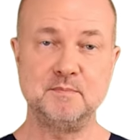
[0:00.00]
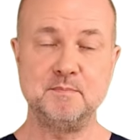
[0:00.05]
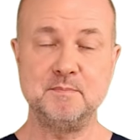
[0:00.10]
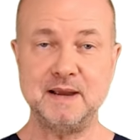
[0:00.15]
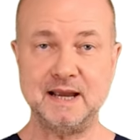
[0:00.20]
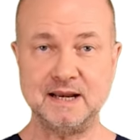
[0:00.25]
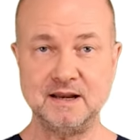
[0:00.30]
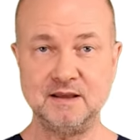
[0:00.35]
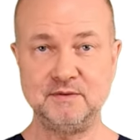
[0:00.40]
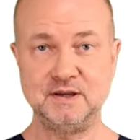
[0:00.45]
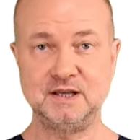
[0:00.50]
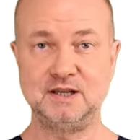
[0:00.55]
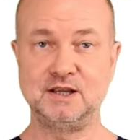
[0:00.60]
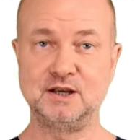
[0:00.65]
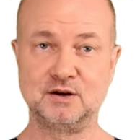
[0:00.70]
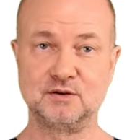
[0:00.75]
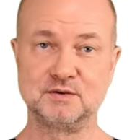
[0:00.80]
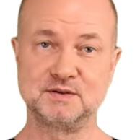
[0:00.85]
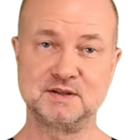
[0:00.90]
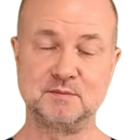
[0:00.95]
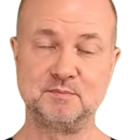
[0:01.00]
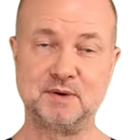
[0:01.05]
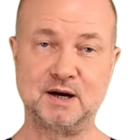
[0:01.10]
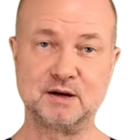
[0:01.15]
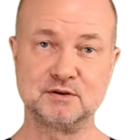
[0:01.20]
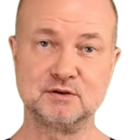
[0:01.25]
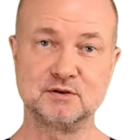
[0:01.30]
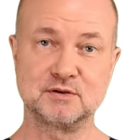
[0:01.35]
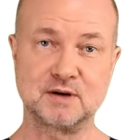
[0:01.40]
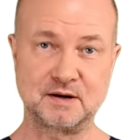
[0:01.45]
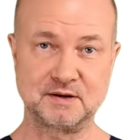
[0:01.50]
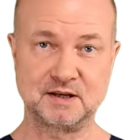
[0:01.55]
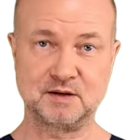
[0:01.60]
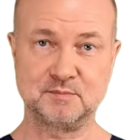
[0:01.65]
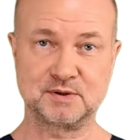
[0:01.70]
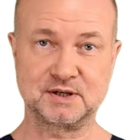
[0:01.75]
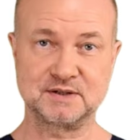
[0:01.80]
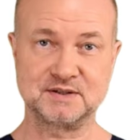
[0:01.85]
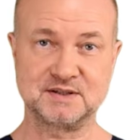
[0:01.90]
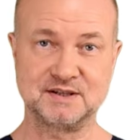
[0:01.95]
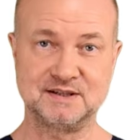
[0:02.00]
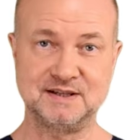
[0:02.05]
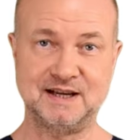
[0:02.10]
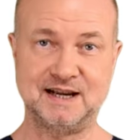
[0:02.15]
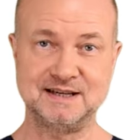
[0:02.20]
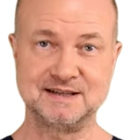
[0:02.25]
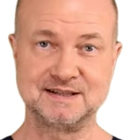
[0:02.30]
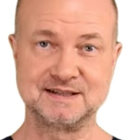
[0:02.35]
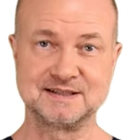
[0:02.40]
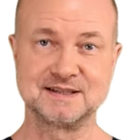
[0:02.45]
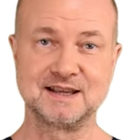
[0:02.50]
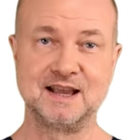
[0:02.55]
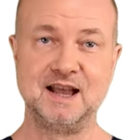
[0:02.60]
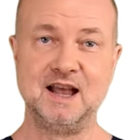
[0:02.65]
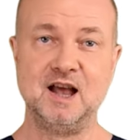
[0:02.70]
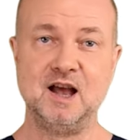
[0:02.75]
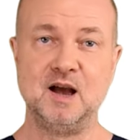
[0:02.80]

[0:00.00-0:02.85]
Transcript: many videos about chronic prostatitis,